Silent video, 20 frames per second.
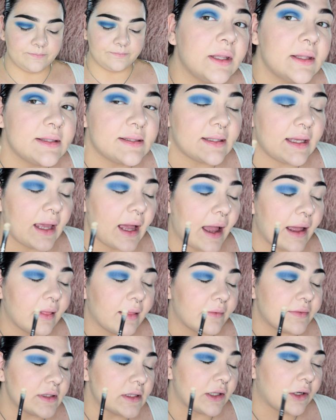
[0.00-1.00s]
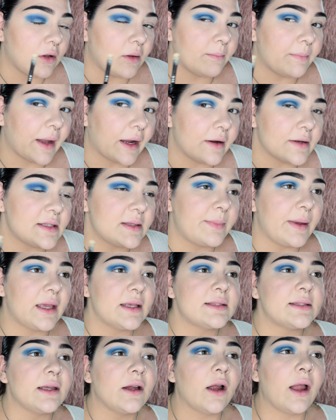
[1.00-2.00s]
As you can see, I left a little bare
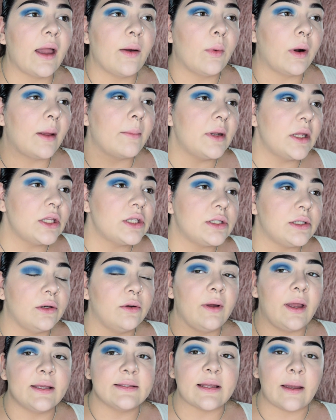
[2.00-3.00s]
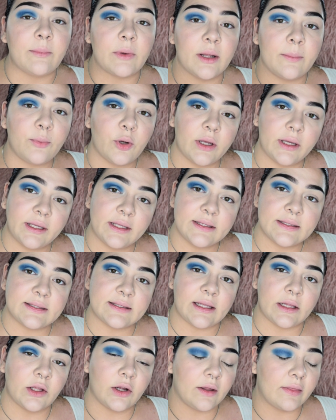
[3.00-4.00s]
space there, and what I'm going to do is I'm going to put
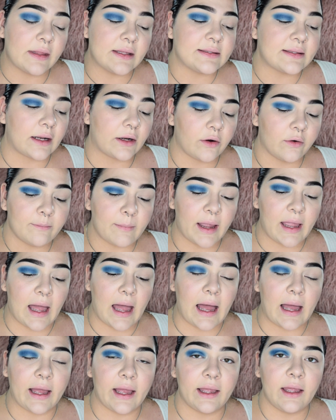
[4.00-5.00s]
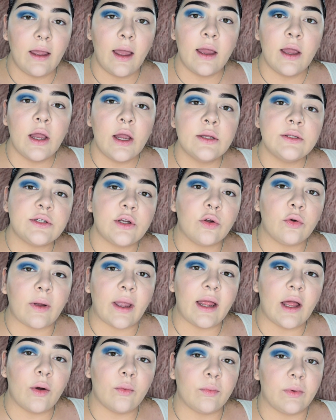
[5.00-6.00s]
concealer in the center of my eye to
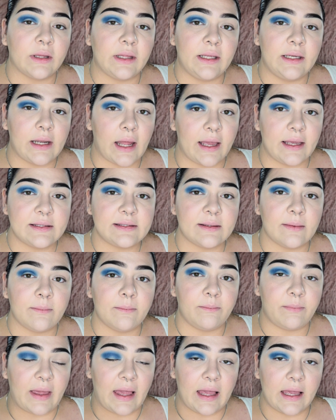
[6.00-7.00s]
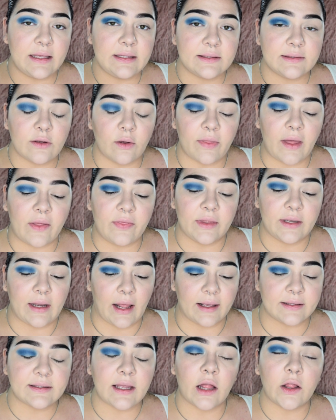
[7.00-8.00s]
create a really nice base so that the
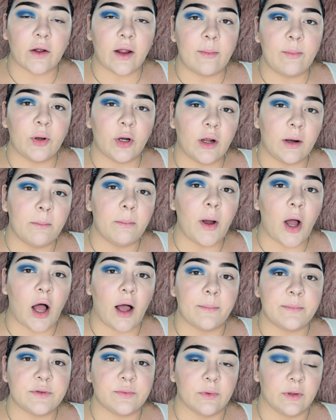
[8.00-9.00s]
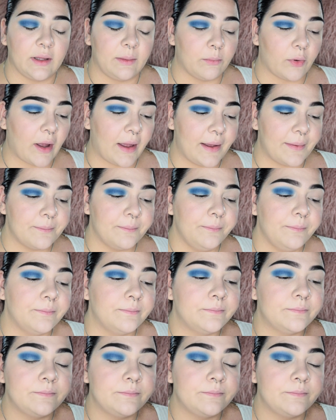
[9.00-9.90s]
next color I put on pops really bright.